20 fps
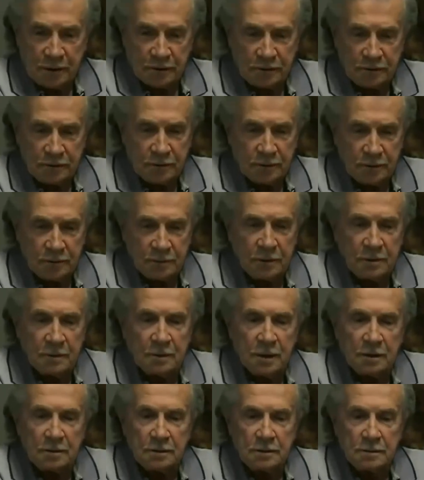to us
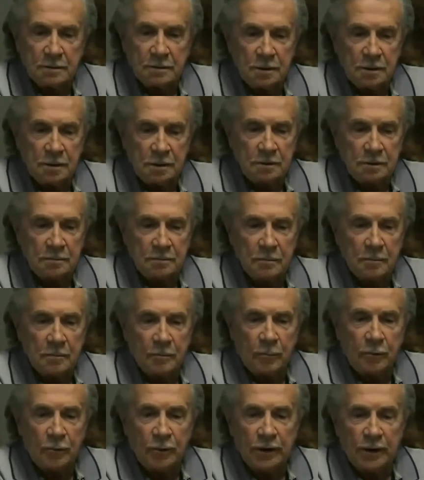that the
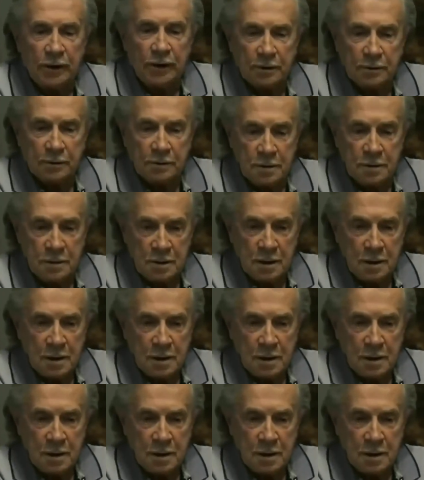brain